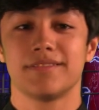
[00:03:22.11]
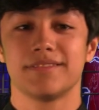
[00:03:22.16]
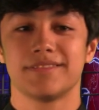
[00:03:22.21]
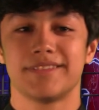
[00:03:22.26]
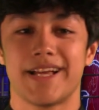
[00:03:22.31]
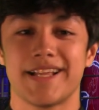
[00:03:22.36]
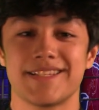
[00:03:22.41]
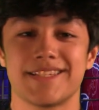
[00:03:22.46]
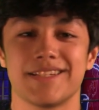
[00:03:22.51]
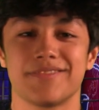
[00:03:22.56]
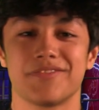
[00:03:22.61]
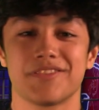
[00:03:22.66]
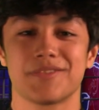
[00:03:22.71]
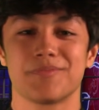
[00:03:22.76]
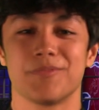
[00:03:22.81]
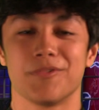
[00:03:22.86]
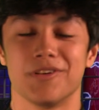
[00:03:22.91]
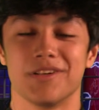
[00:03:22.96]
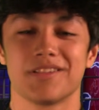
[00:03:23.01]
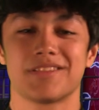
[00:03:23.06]
That's it for
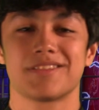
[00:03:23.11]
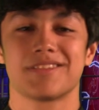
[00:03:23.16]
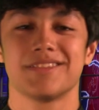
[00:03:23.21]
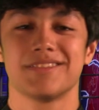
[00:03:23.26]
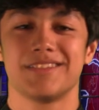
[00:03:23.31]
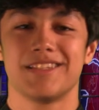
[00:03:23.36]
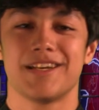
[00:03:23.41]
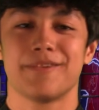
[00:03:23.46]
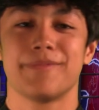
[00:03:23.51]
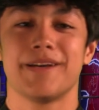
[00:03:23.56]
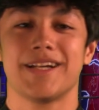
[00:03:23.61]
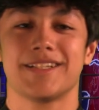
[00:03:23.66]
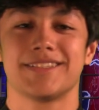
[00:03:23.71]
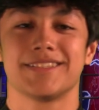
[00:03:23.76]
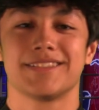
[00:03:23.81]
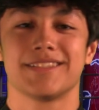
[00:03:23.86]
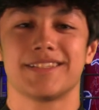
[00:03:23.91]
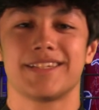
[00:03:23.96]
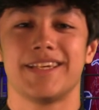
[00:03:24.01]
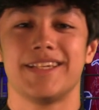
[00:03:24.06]
sports. Now back to
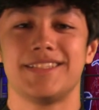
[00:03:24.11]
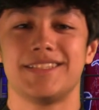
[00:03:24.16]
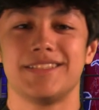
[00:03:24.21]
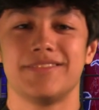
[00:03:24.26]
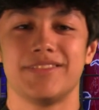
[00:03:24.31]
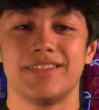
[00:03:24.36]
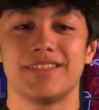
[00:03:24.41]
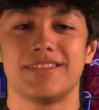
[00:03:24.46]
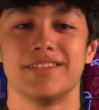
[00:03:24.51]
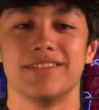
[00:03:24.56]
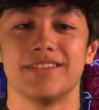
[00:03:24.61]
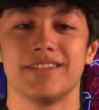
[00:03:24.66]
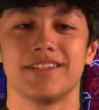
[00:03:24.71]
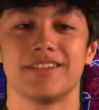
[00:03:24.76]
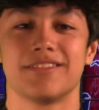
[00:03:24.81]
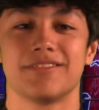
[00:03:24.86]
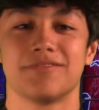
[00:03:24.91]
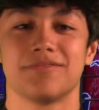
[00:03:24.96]
the KTV studio.